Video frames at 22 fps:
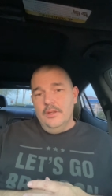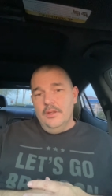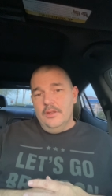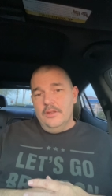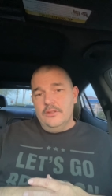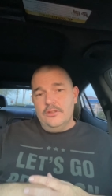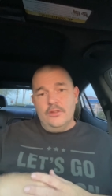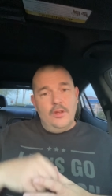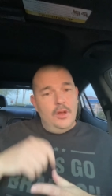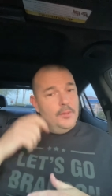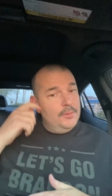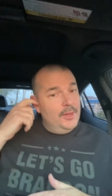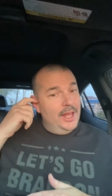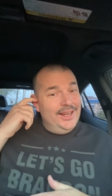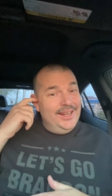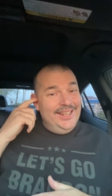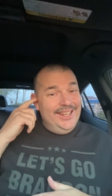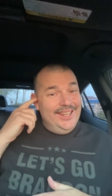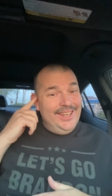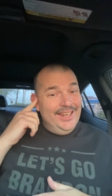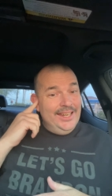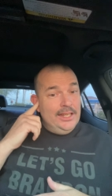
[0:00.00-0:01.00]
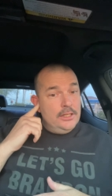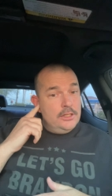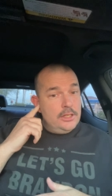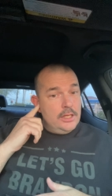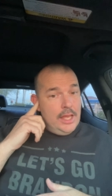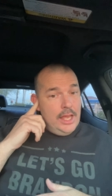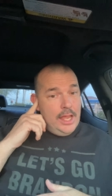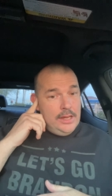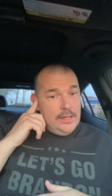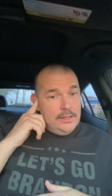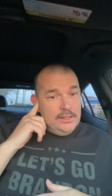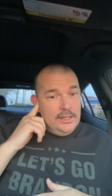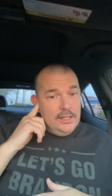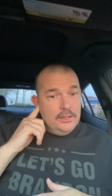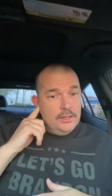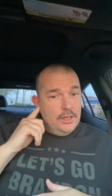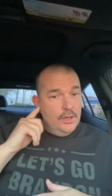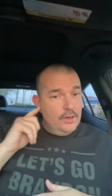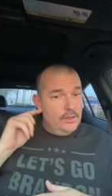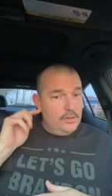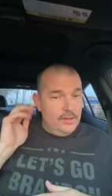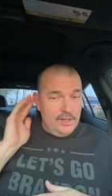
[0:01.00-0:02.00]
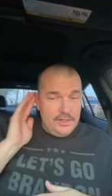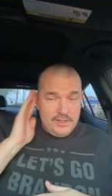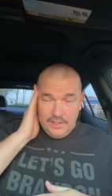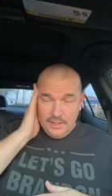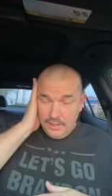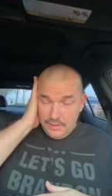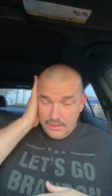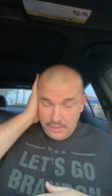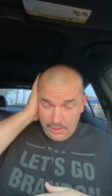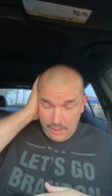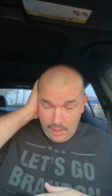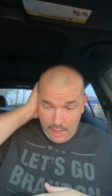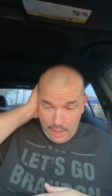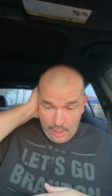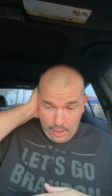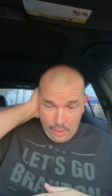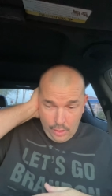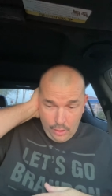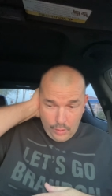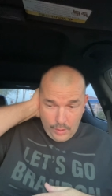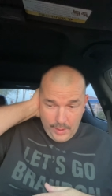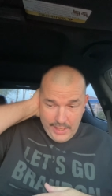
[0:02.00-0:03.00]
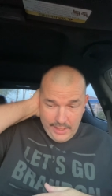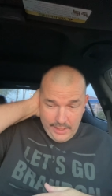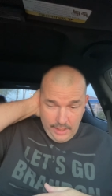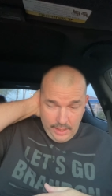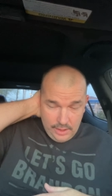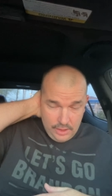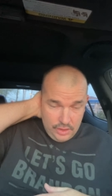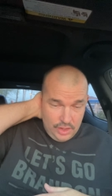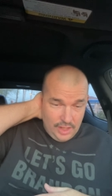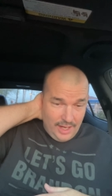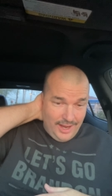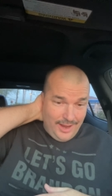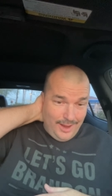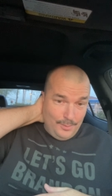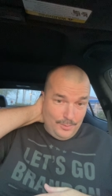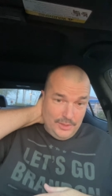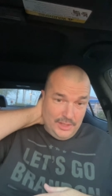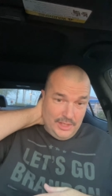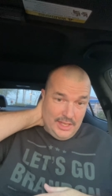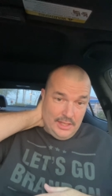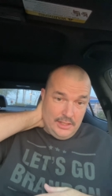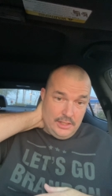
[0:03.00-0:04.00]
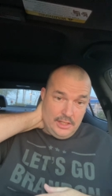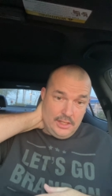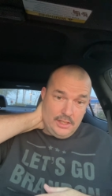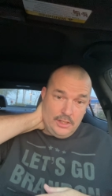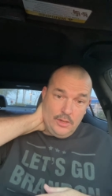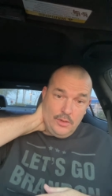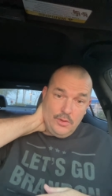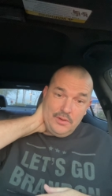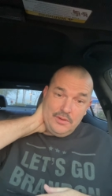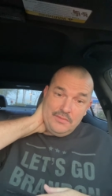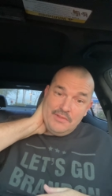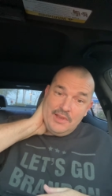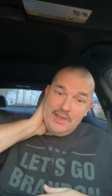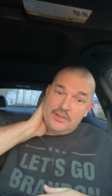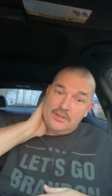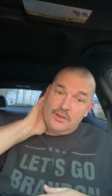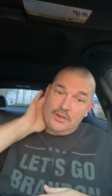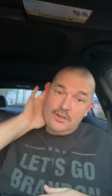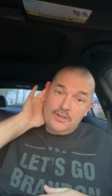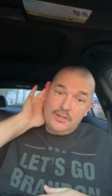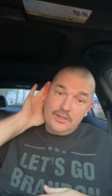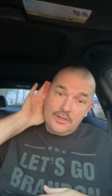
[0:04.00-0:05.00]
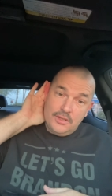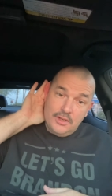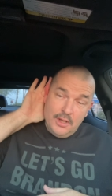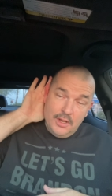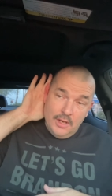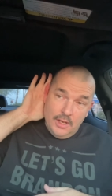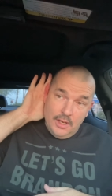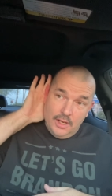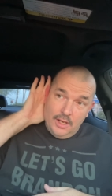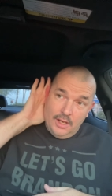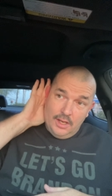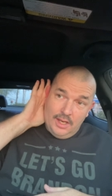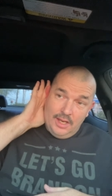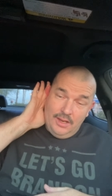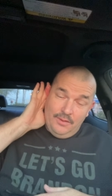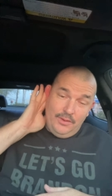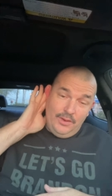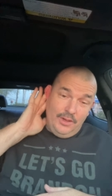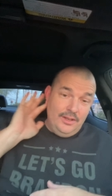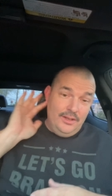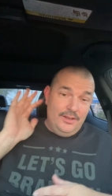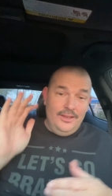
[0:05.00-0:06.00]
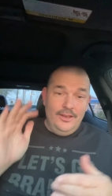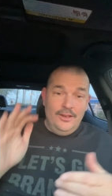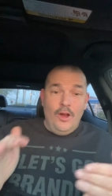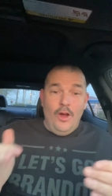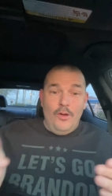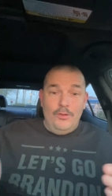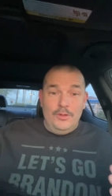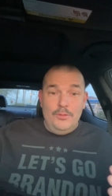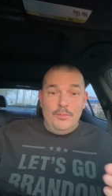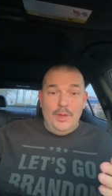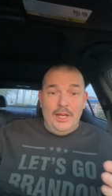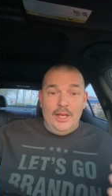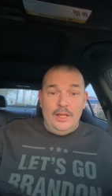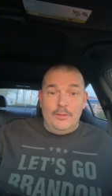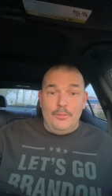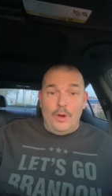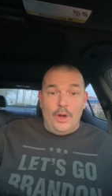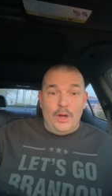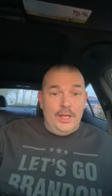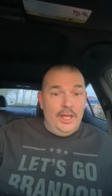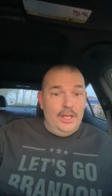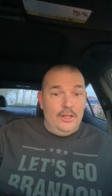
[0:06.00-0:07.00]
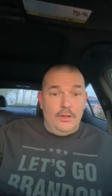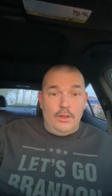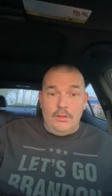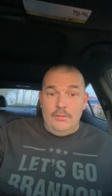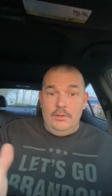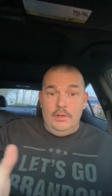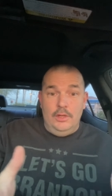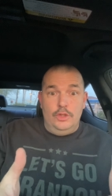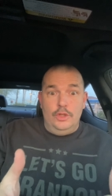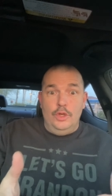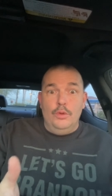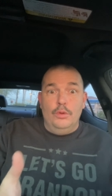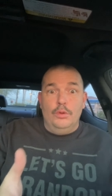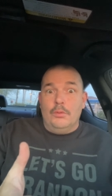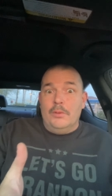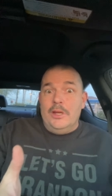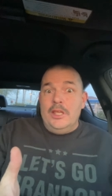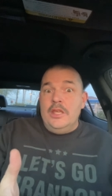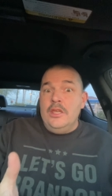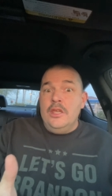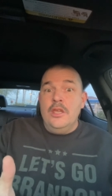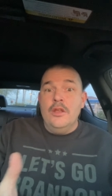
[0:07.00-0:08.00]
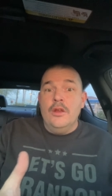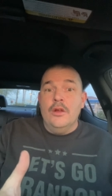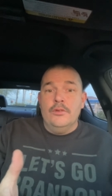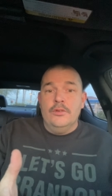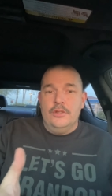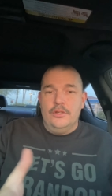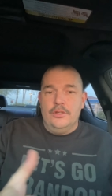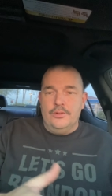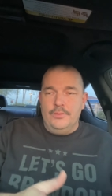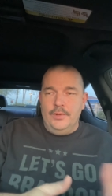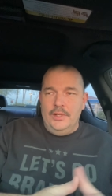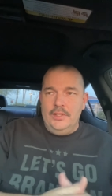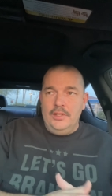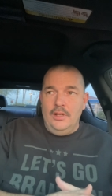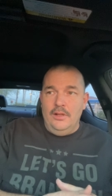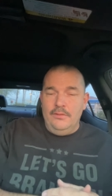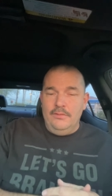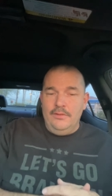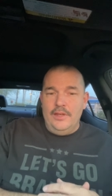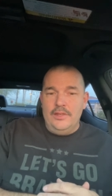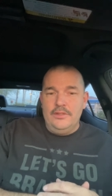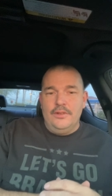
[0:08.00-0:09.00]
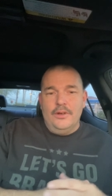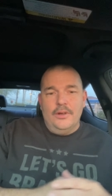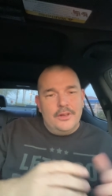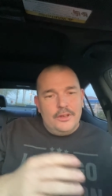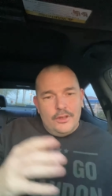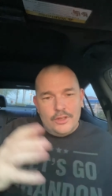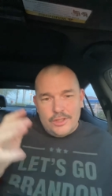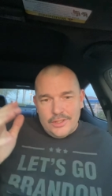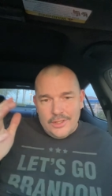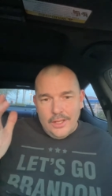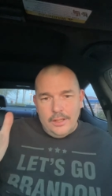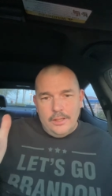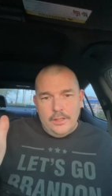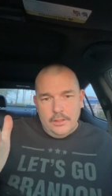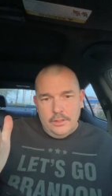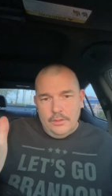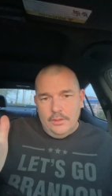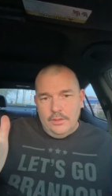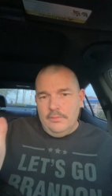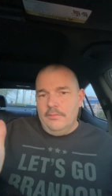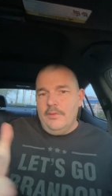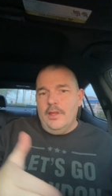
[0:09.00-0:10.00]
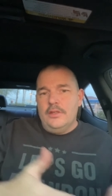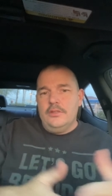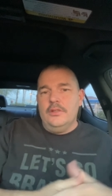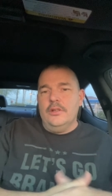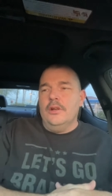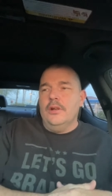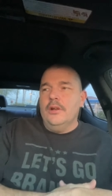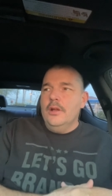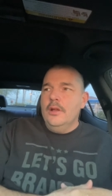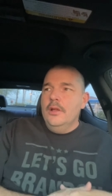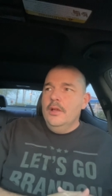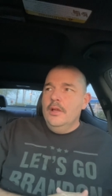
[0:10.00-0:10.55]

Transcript: So I'm not going to get into that in detail. Christian does a, a, great job teaching new investors. Even, you know, you've been in the market two, three years as a retail investor, you're still a new investor.